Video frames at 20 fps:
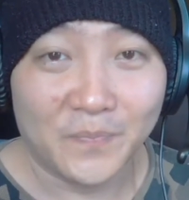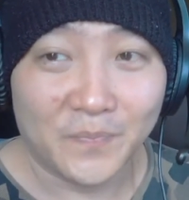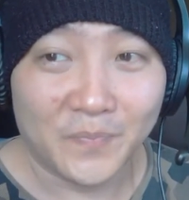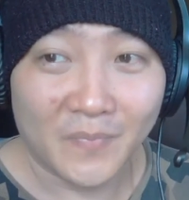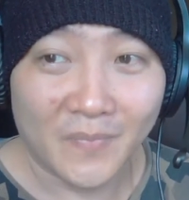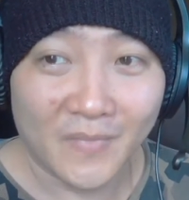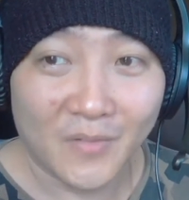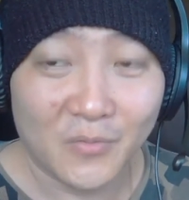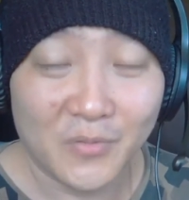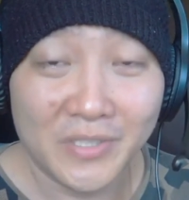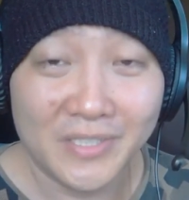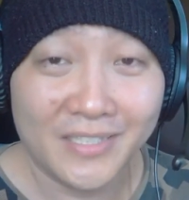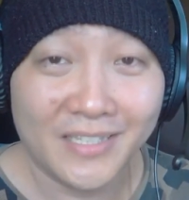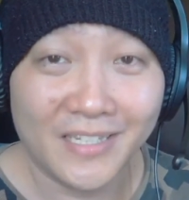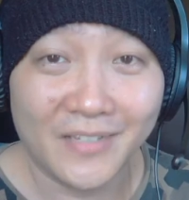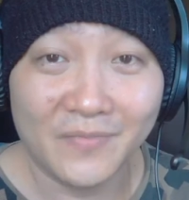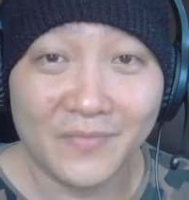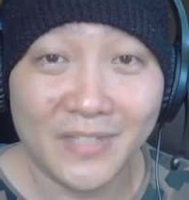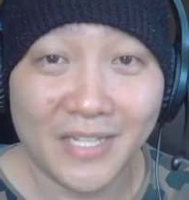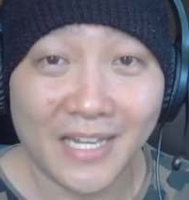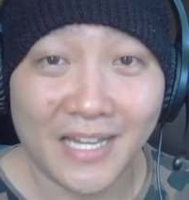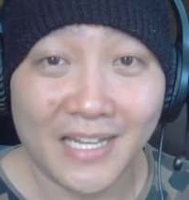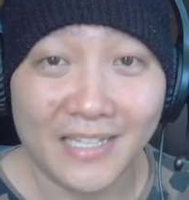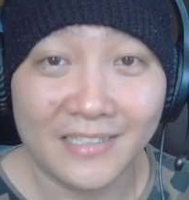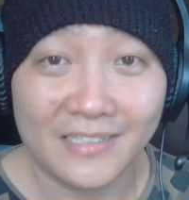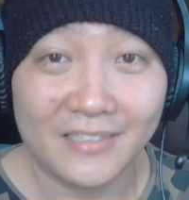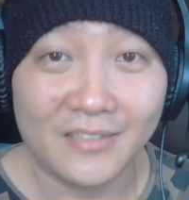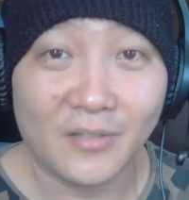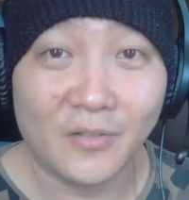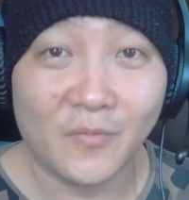receive that
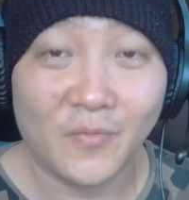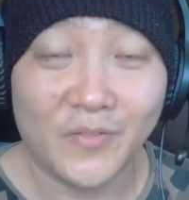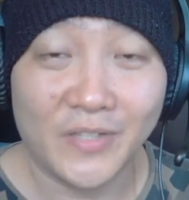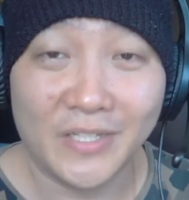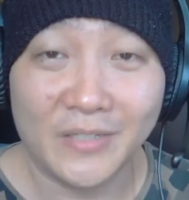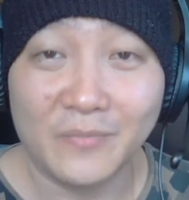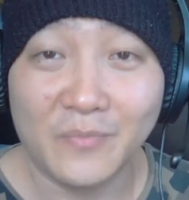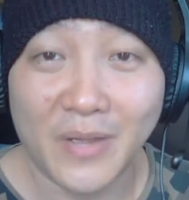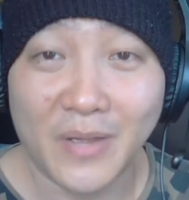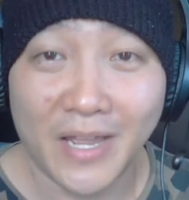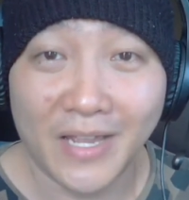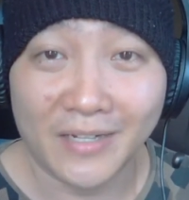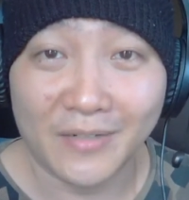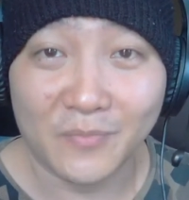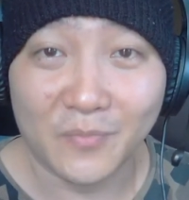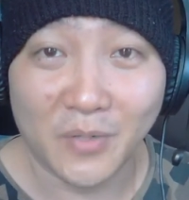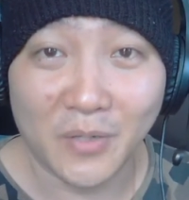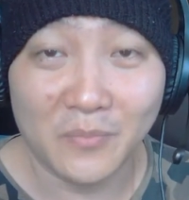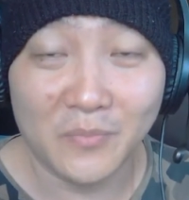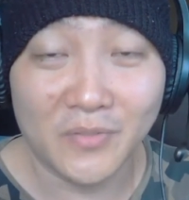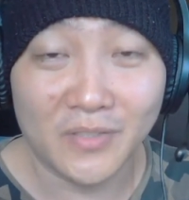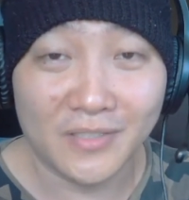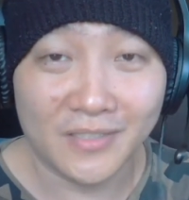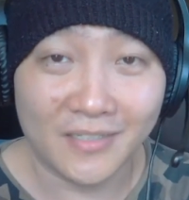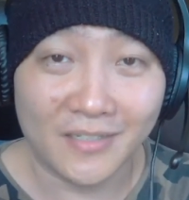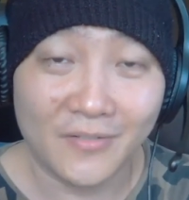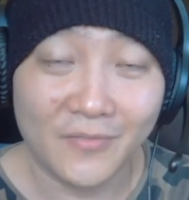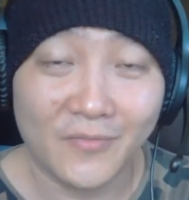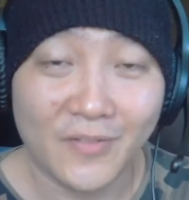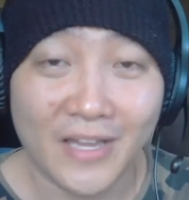feedback from the
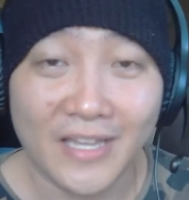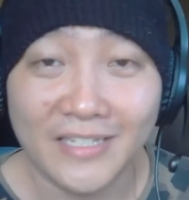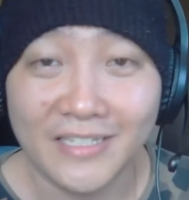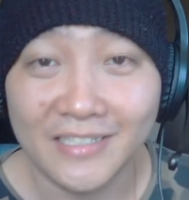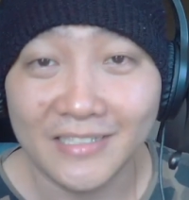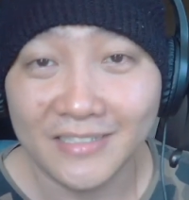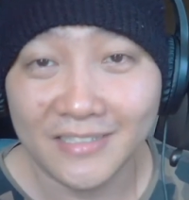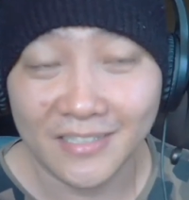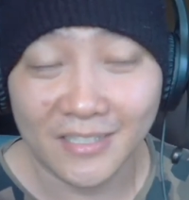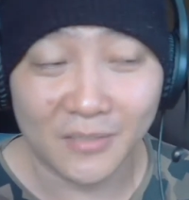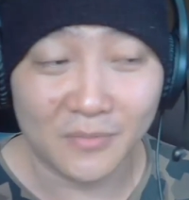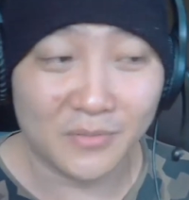fan itself.